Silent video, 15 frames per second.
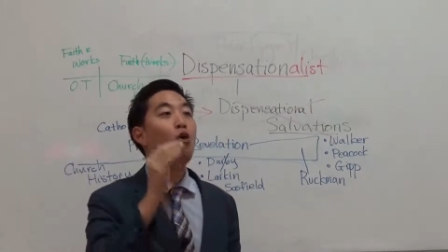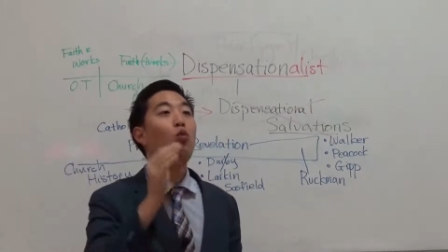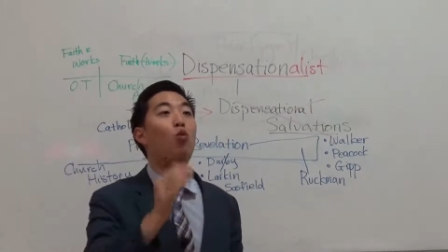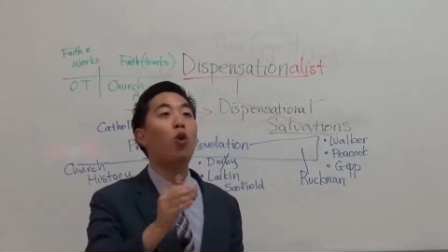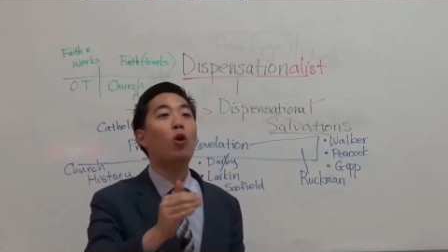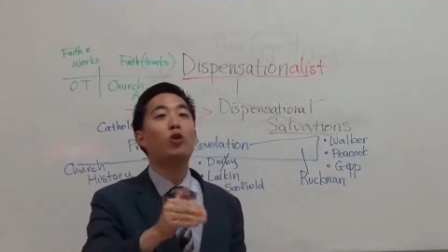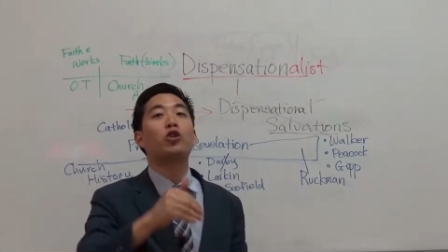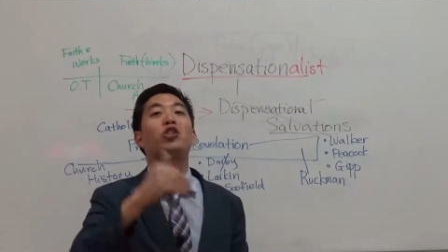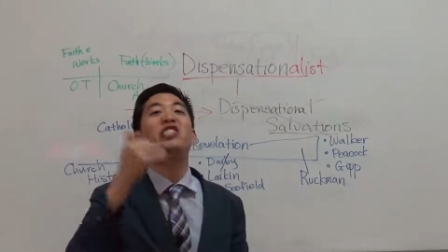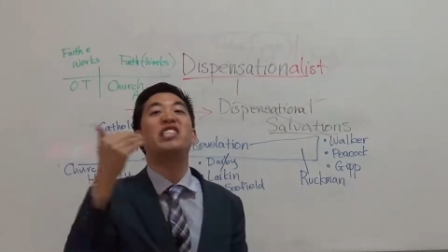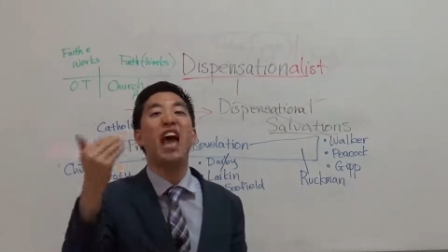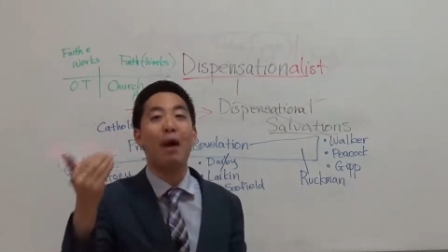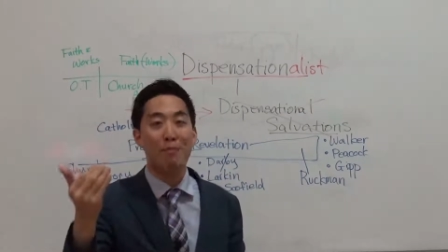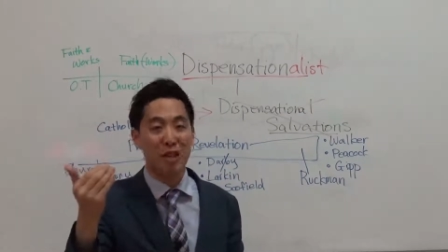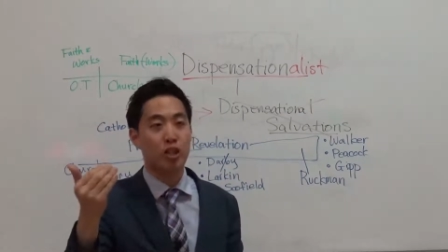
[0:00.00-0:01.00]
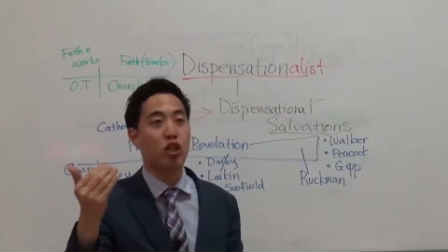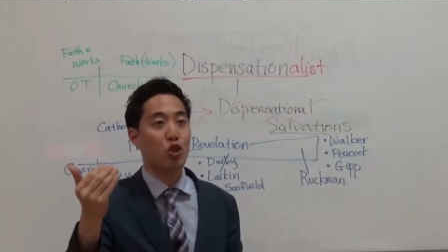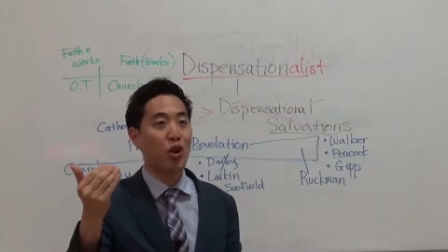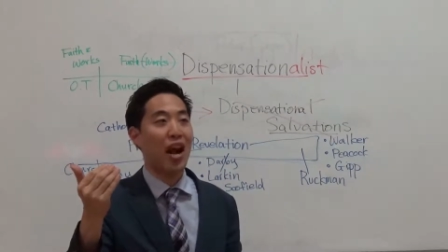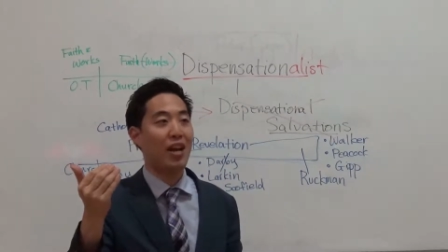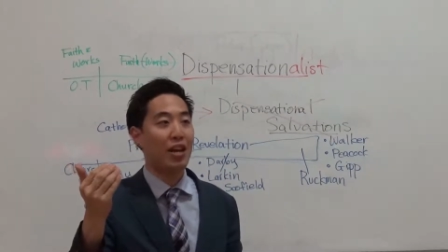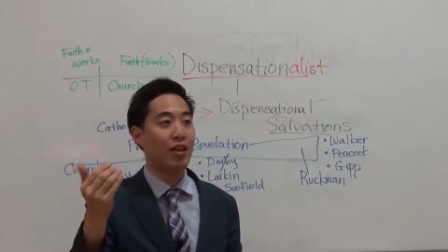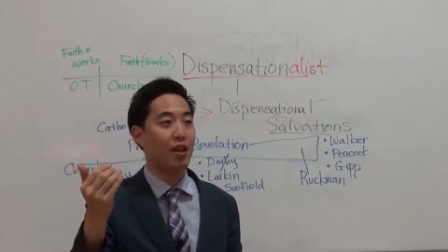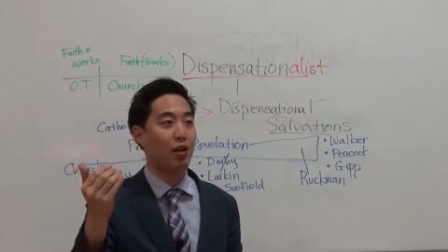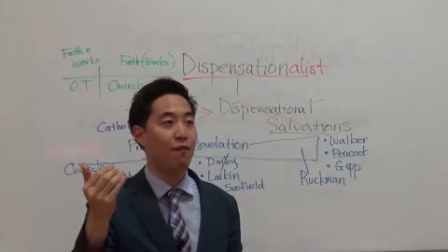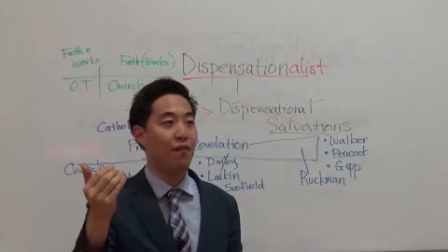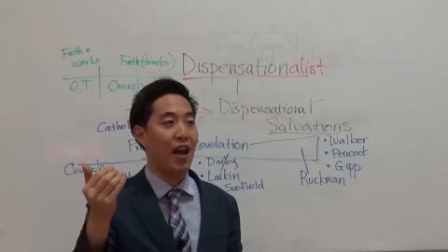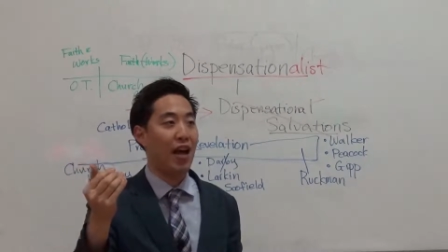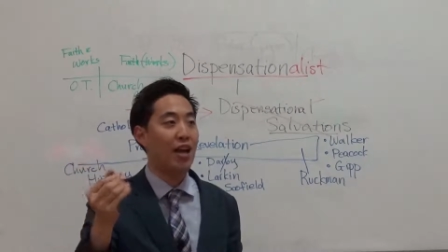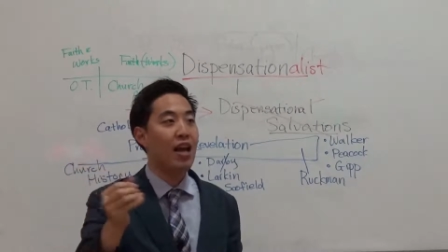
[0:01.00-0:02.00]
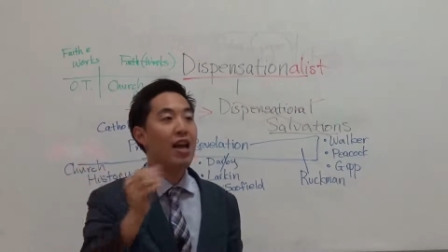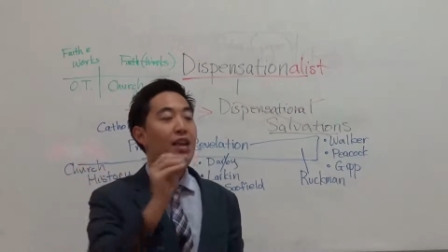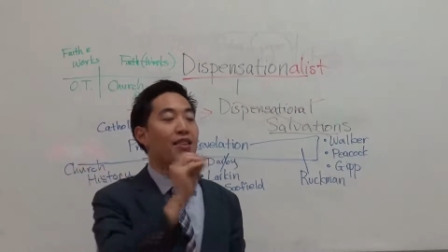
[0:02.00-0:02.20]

works demonstrating their faith.